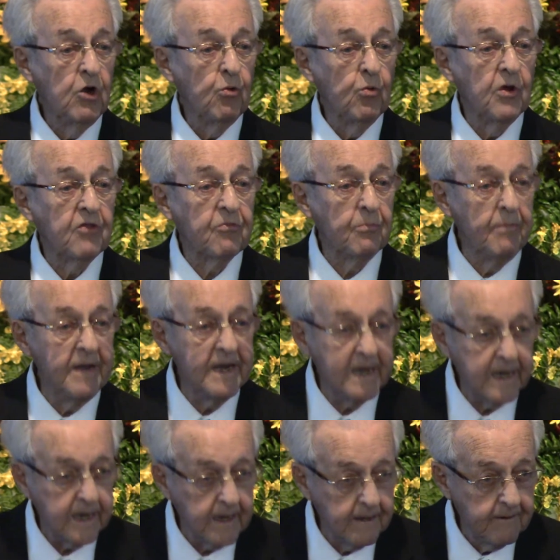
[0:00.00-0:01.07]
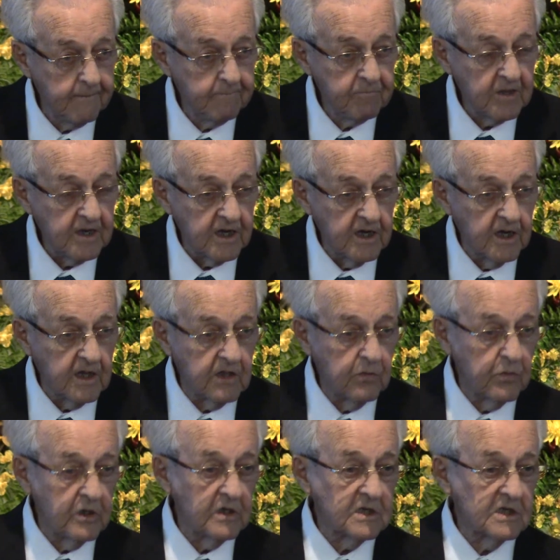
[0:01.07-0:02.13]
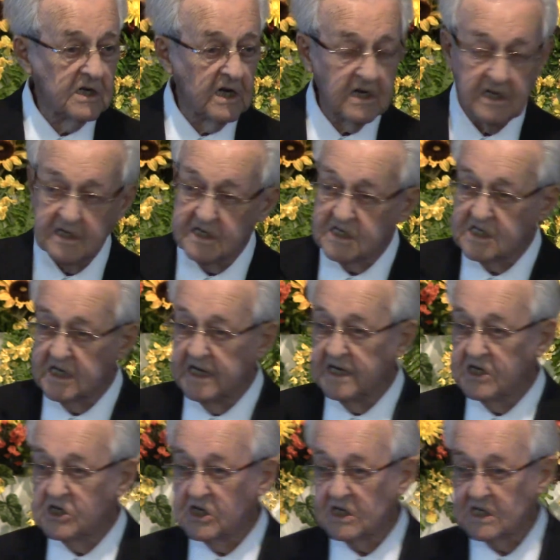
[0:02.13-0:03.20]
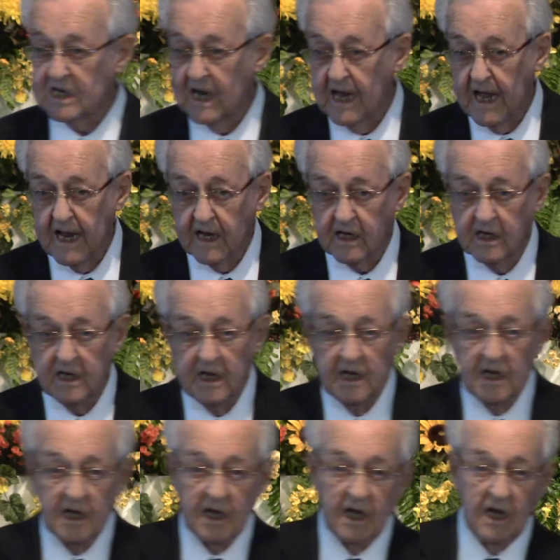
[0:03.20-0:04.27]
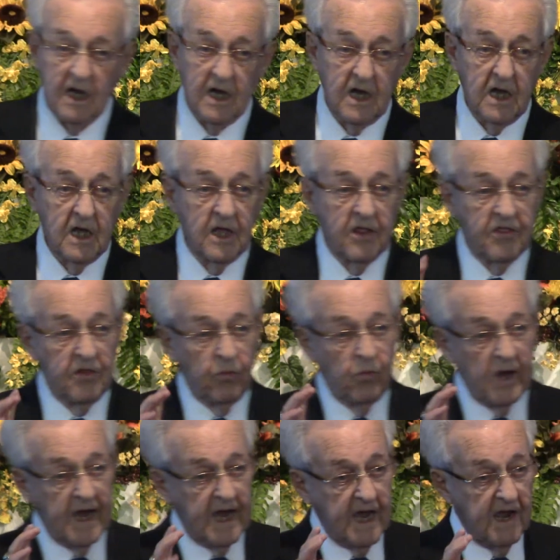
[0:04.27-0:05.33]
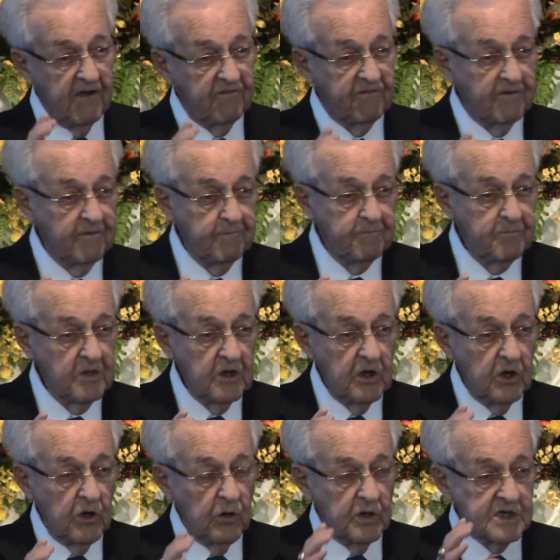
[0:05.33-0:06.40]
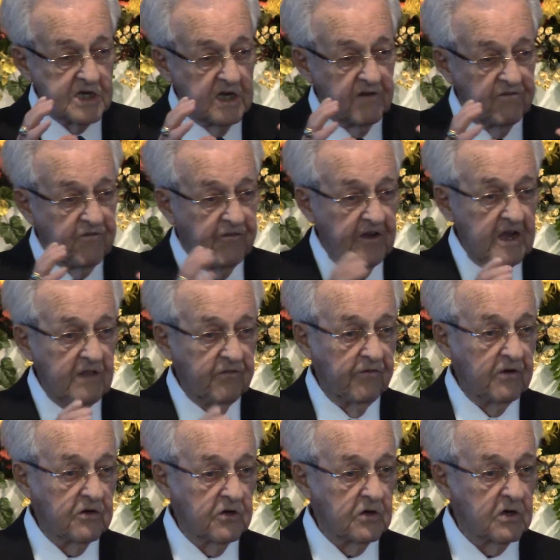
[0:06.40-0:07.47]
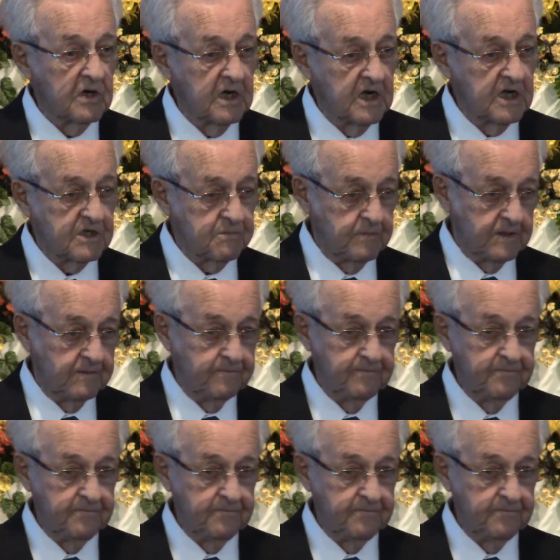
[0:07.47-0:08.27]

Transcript: with me." In other words, God is saying, just like the wife who is unfaithful to her husband,